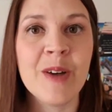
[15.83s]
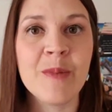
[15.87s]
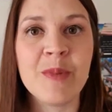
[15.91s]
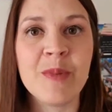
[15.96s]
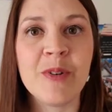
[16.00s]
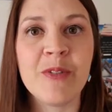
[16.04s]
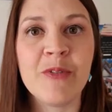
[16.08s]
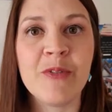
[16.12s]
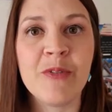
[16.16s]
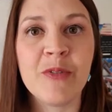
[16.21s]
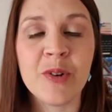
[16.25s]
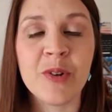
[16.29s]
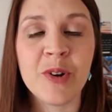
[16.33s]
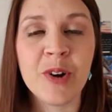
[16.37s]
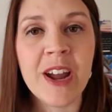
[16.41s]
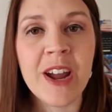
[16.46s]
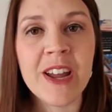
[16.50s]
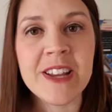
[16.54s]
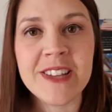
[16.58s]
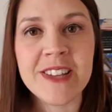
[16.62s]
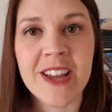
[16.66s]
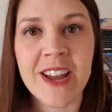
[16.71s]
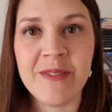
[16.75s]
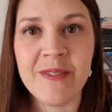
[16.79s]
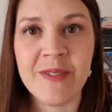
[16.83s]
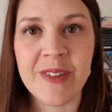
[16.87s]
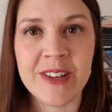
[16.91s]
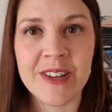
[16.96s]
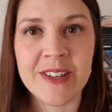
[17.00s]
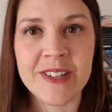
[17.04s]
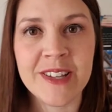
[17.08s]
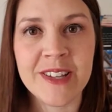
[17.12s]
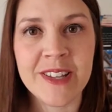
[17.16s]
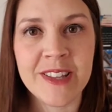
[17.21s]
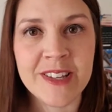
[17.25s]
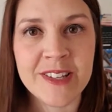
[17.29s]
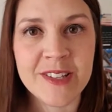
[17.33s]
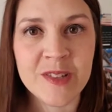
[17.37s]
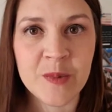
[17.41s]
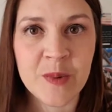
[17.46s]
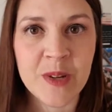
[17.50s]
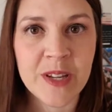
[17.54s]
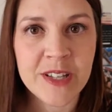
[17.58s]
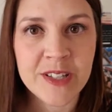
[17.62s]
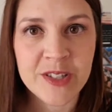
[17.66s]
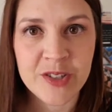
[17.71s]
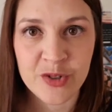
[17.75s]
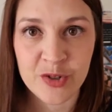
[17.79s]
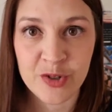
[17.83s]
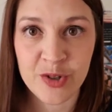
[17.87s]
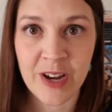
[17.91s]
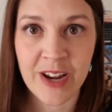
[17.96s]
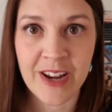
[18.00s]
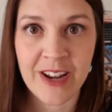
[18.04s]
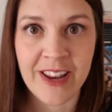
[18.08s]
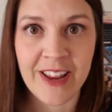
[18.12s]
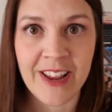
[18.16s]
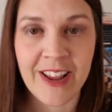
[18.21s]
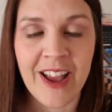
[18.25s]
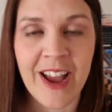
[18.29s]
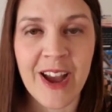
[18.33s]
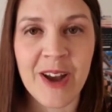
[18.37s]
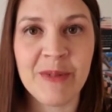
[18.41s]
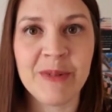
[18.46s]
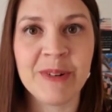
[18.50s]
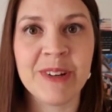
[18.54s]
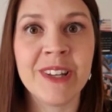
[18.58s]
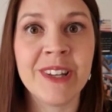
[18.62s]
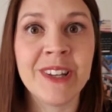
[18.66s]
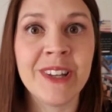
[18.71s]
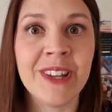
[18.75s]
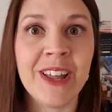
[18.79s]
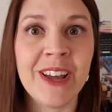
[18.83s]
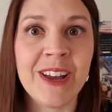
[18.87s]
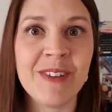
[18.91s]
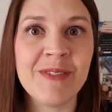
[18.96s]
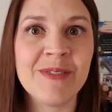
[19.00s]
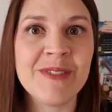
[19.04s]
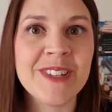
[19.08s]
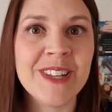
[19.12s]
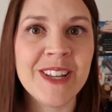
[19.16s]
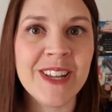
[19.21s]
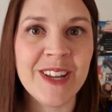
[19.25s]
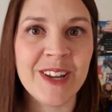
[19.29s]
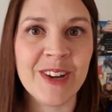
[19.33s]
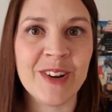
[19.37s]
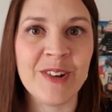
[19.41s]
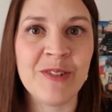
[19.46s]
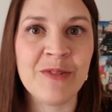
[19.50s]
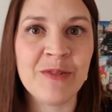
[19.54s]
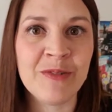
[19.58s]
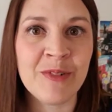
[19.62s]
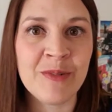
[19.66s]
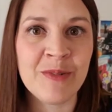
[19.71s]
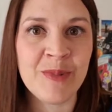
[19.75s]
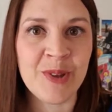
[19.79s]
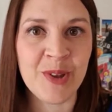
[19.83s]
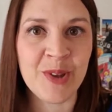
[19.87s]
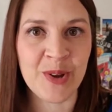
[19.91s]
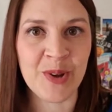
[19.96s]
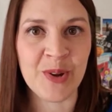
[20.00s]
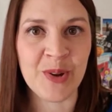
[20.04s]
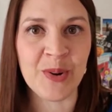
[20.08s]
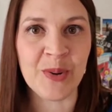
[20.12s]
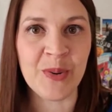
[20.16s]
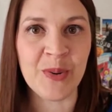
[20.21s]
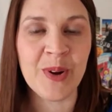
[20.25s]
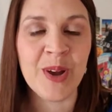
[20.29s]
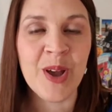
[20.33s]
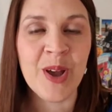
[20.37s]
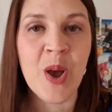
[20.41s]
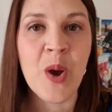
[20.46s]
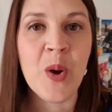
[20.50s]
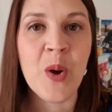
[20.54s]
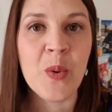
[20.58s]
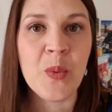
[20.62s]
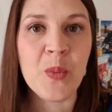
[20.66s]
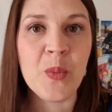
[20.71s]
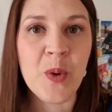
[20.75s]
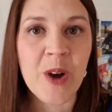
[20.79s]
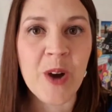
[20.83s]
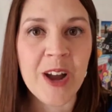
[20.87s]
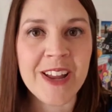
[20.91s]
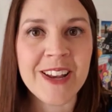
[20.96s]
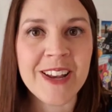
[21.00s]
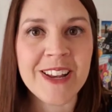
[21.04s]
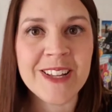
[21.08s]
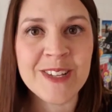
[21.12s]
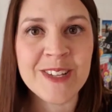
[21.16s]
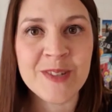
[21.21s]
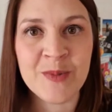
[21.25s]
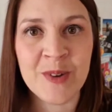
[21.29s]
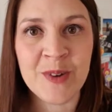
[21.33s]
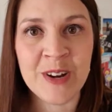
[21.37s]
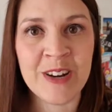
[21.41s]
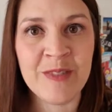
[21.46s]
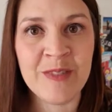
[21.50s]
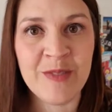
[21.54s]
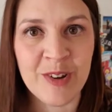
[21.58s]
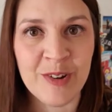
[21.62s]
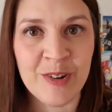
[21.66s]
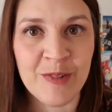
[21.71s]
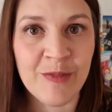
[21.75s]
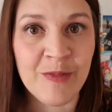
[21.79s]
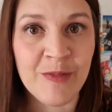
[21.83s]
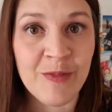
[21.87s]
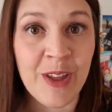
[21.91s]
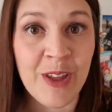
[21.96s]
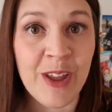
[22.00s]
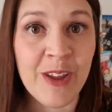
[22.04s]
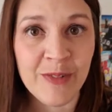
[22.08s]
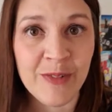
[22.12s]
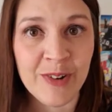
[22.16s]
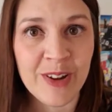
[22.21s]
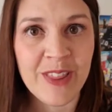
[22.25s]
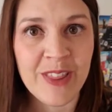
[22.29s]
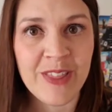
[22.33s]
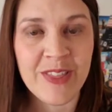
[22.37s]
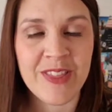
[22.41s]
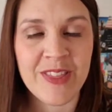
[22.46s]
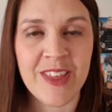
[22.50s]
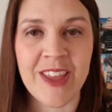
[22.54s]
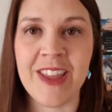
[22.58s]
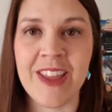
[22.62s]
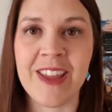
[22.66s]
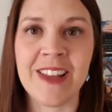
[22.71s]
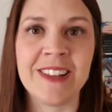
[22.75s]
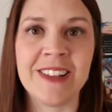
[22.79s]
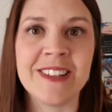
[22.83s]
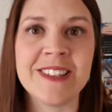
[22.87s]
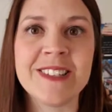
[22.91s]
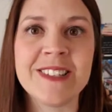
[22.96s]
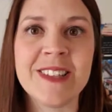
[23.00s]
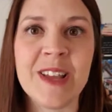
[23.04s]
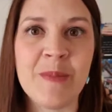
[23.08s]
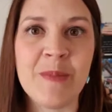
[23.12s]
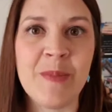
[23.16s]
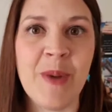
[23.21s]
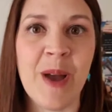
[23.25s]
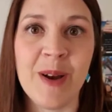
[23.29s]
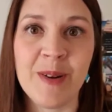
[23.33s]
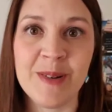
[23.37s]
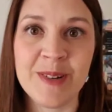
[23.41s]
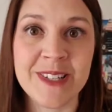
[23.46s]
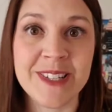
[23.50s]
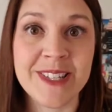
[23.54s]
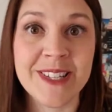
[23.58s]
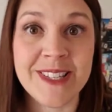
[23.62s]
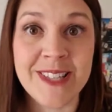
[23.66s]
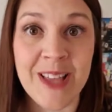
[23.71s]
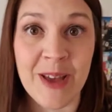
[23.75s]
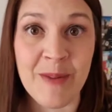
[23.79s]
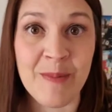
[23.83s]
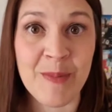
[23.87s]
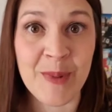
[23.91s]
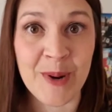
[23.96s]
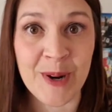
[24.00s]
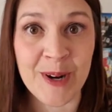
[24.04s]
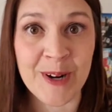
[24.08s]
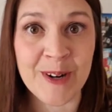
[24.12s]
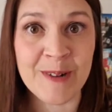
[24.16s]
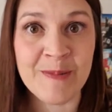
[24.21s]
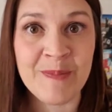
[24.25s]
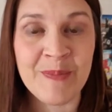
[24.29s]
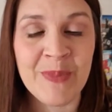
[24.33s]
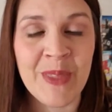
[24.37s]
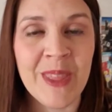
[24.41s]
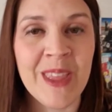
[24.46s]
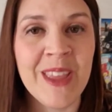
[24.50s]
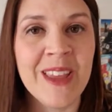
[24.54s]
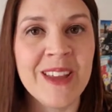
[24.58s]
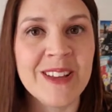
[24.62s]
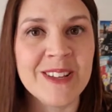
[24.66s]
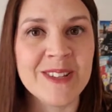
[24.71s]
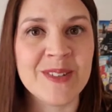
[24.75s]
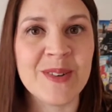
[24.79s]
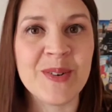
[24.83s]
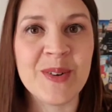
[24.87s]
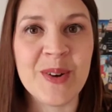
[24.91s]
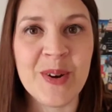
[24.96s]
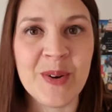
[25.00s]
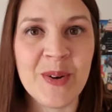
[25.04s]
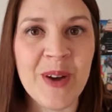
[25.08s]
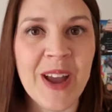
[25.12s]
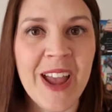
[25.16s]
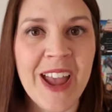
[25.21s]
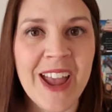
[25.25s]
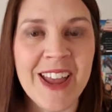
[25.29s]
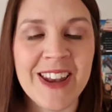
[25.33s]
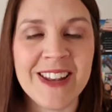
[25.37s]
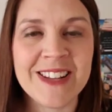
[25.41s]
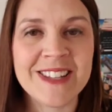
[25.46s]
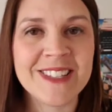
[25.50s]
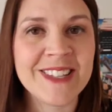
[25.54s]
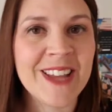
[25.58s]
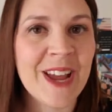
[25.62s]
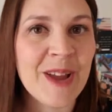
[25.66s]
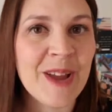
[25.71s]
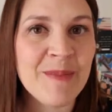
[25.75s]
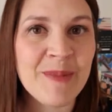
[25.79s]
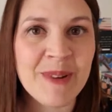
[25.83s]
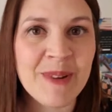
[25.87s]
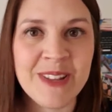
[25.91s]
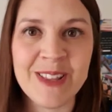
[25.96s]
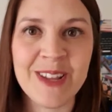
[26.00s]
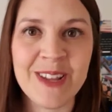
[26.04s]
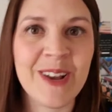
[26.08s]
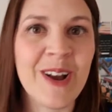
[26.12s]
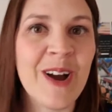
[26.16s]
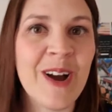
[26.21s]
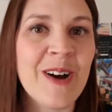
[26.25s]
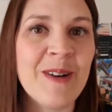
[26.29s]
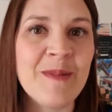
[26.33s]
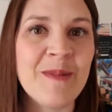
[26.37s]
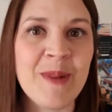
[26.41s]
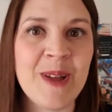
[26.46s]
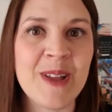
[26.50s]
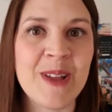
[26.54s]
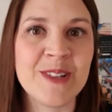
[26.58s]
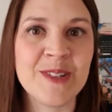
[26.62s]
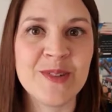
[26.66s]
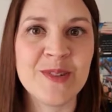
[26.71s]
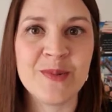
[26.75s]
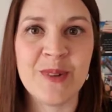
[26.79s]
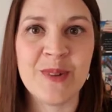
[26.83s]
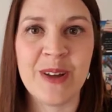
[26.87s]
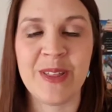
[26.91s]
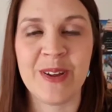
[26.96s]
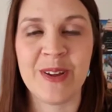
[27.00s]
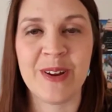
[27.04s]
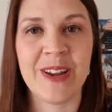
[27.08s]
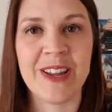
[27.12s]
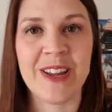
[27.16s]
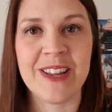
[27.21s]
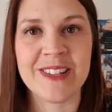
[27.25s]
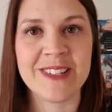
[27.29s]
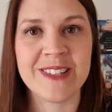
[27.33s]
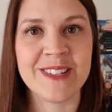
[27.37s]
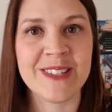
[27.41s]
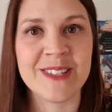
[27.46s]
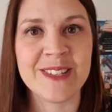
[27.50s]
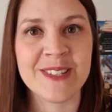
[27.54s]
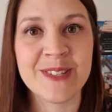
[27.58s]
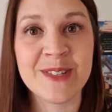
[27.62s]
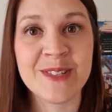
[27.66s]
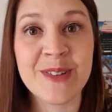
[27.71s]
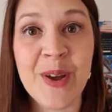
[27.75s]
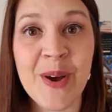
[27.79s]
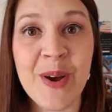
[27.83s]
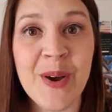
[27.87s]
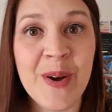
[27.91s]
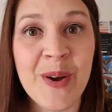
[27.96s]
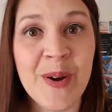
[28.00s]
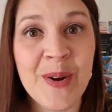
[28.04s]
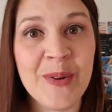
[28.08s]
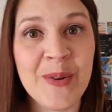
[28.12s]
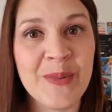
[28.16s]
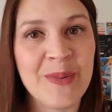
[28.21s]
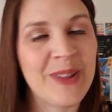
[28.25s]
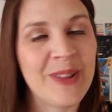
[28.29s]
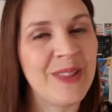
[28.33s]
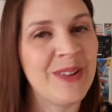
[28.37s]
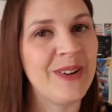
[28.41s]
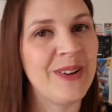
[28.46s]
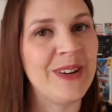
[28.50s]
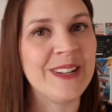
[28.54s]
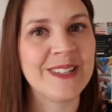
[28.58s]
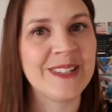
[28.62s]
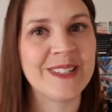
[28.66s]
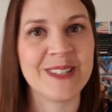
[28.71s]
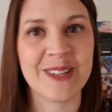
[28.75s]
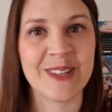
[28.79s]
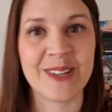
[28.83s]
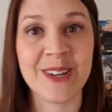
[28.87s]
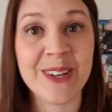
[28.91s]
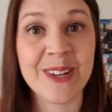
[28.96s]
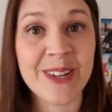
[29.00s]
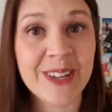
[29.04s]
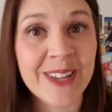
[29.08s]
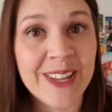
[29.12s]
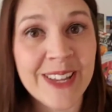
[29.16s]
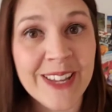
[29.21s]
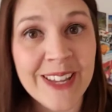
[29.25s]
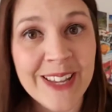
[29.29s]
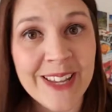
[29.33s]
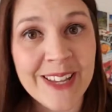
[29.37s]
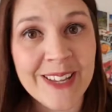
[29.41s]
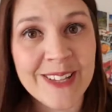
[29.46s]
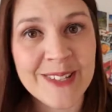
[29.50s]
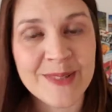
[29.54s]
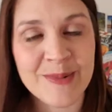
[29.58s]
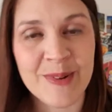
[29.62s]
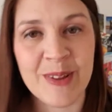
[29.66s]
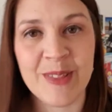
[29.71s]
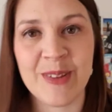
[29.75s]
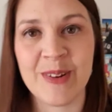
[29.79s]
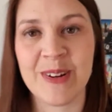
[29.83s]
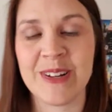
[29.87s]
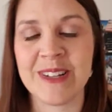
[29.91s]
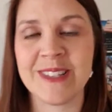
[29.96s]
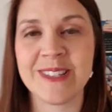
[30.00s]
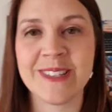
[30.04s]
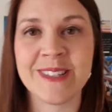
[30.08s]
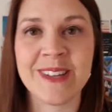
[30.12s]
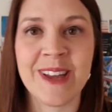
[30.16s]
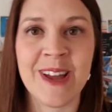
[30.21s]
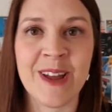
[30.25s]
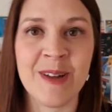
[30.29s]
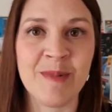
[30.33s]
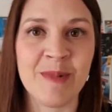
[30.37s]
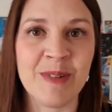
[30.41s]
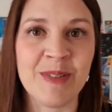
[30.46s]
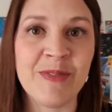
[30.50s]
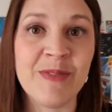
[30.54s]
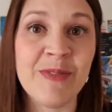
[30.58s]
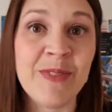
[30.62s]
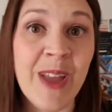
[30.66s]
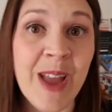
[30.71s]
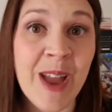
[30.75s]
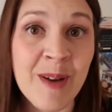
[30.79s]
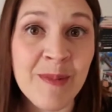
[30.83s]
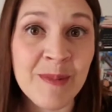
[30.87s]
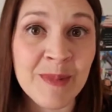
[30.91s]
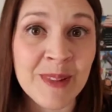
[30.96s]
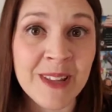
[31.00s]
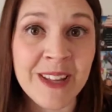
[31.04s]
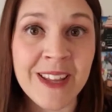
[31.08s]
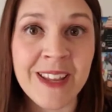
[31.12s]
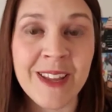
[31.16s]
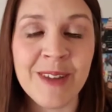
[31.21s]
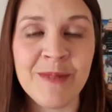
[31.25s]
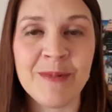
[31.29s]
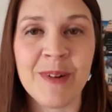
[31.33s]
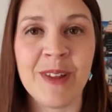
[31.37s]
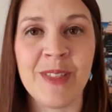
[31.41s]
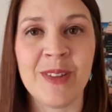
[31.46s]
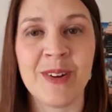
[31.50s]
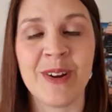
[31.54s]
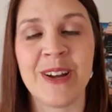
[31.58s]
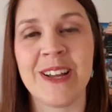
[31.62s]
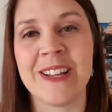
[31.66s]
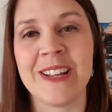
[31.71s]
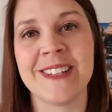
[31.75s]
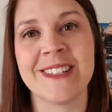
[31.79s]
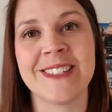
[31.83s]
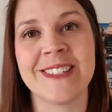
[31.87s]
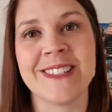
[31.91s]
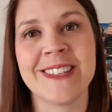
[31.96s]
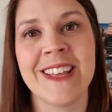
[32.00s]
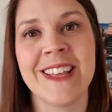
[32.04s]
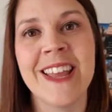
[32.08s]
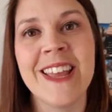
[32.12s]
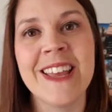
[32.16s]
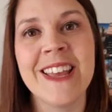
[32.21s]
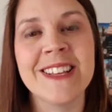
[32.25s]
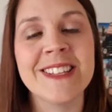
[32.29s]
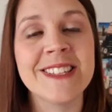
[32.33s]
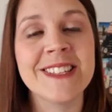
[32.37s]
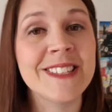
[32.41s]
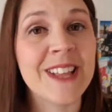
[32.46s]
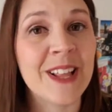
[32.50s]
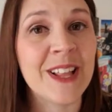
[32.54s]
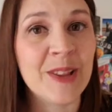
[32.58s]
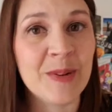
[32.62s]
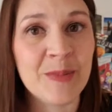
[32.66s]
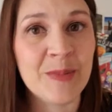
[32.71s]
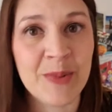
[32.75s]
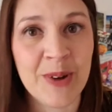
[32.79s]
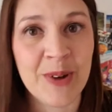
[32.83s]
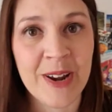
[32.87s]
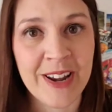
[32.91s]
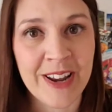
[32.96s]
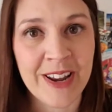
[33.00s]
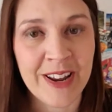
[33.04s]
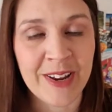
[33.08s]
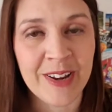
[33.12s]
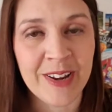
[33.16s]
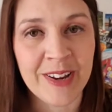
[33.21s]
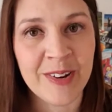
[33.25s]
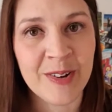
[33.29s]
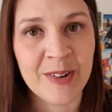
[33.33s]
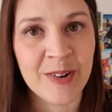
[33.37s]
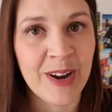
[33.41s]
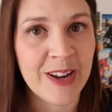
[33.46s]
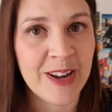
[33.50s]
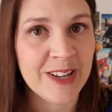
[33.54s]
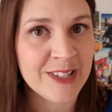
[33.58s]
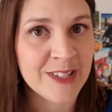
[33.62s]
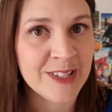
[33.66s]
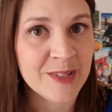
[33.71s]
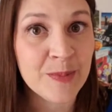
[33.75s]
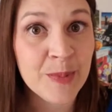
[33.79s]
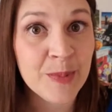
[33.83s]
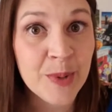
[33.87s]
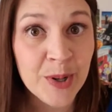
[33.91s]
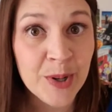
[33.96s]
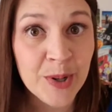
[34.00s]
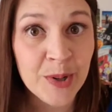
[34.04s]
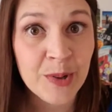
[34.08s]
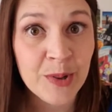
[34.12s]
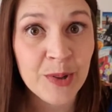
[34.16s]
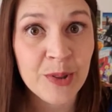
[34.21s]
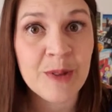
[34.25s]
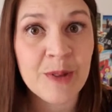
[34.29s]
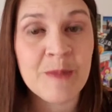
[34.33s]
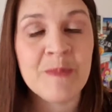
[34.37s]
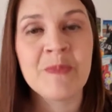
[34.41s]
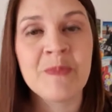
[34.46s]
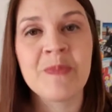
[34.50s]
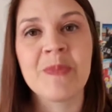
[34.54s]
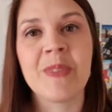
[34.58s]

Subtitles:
Before I dive into this week's training, I would love to hear from you. What is one of your favorite things about December? So go ahead and type it in the comments, whether it's the snow, whether it's the cookies, whether it's time with family, whether it's celebrating Christ's birth.